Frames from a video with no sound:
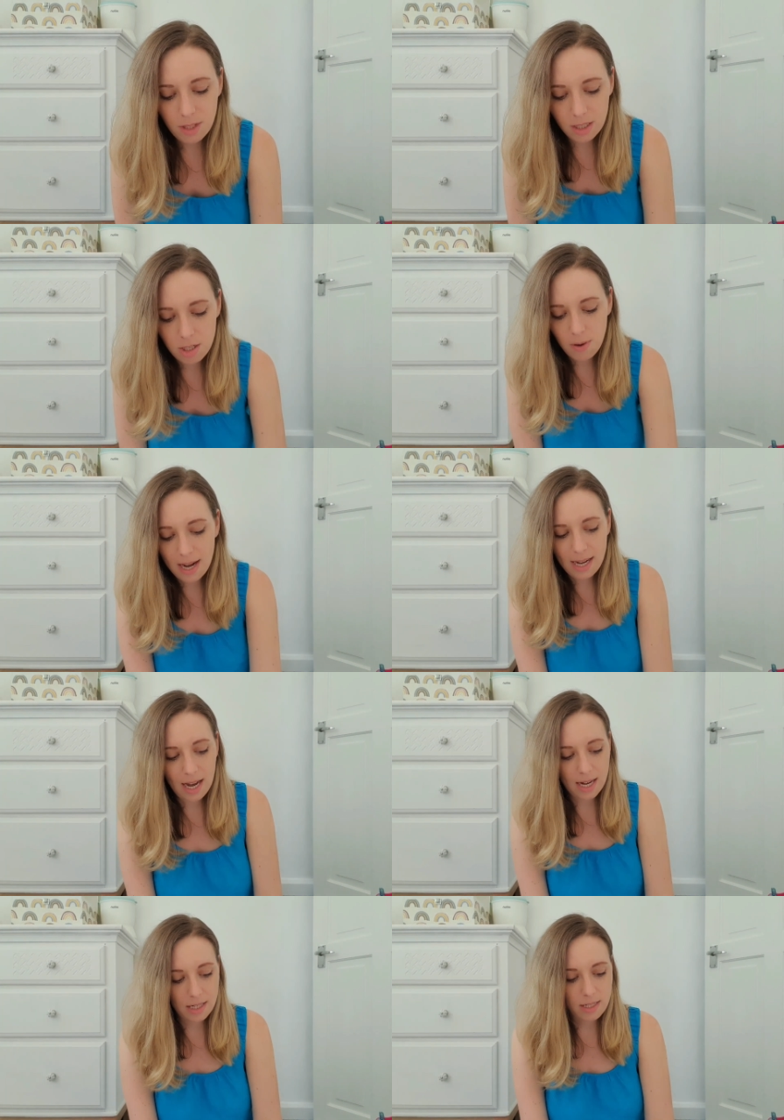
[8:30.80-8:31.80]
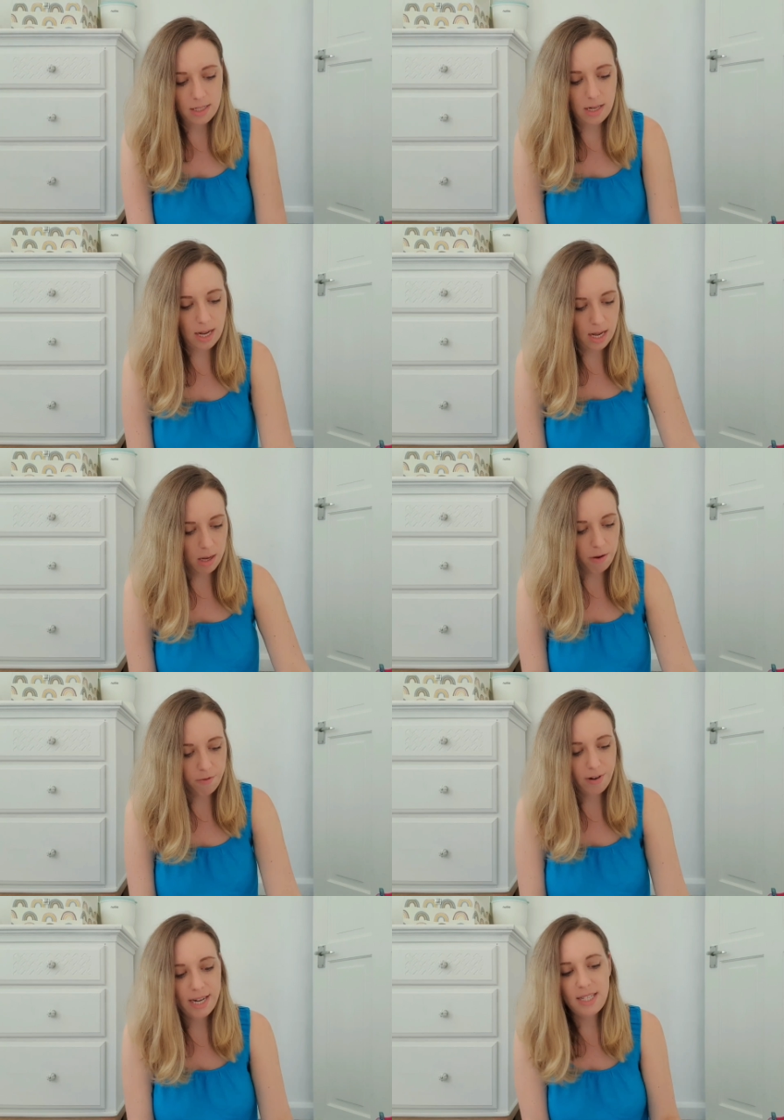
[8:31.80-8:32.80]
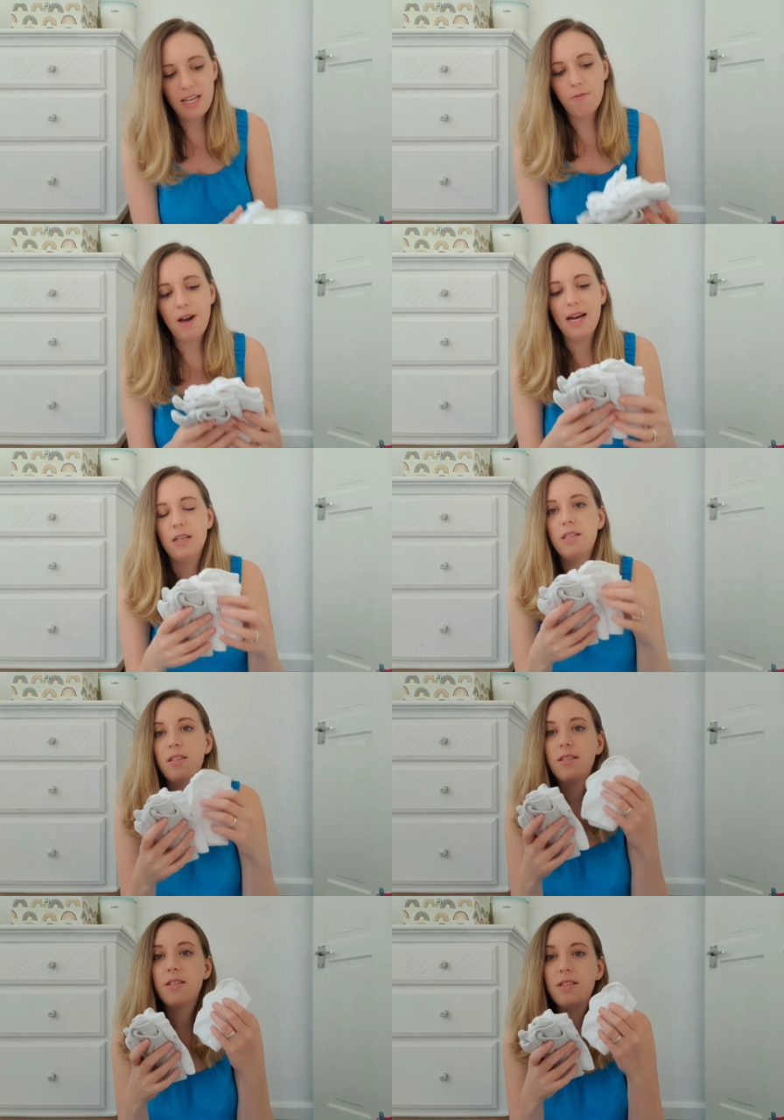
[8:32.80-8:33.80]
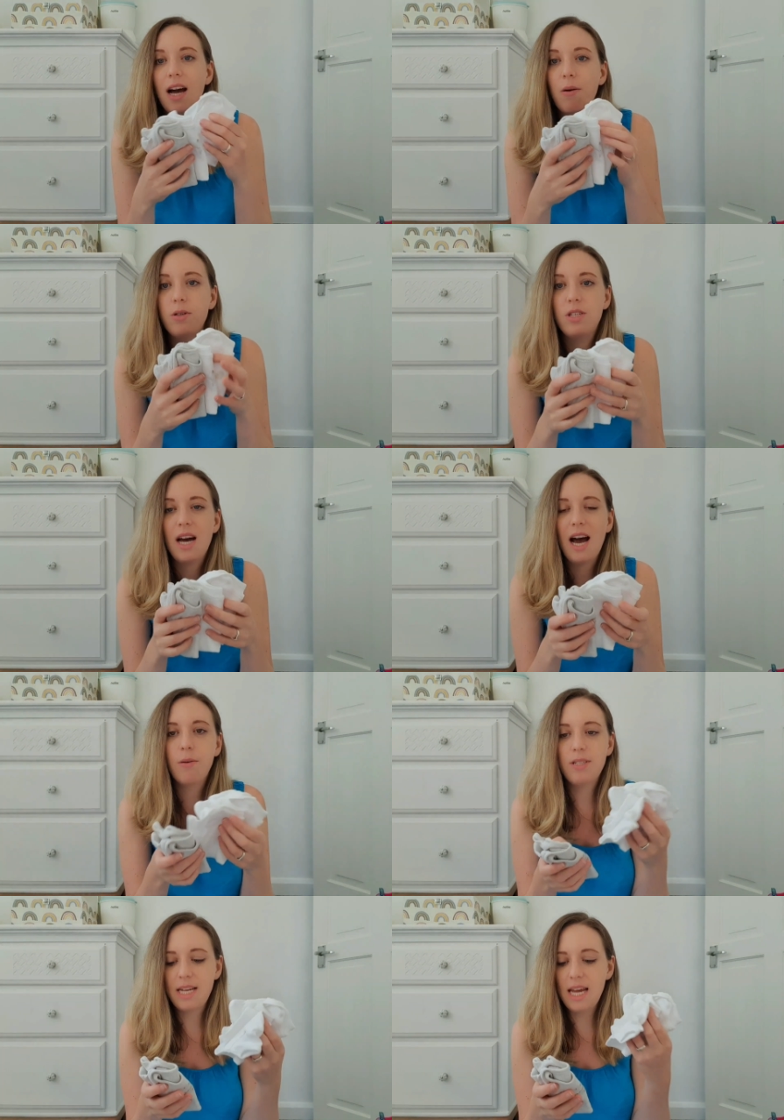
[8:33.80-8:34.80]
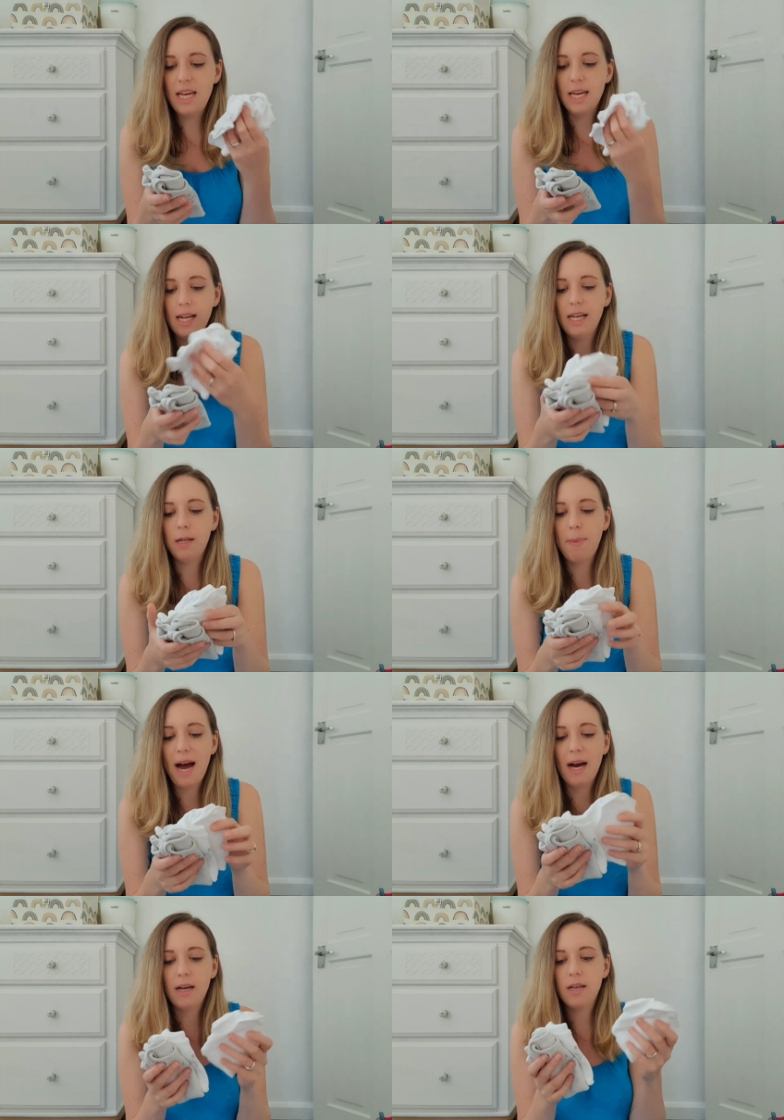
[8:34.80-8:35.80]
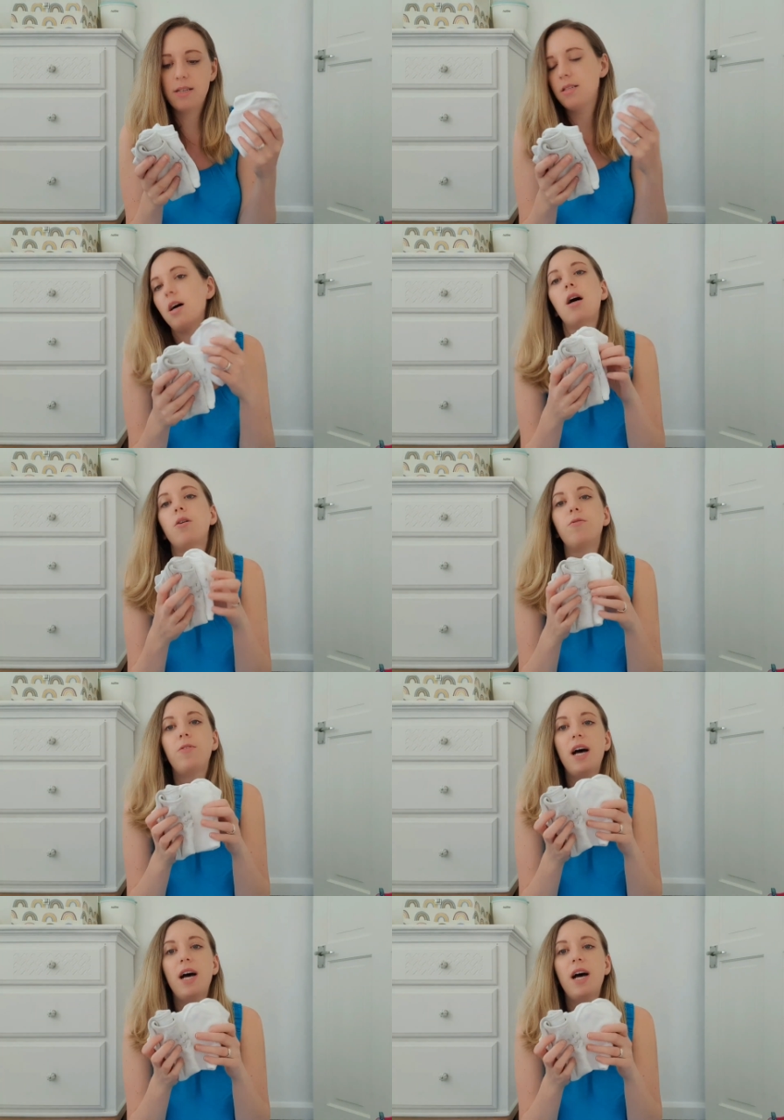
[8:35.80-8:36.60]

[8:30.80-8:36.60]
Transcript: So I had a variety of vests. I would take little packs of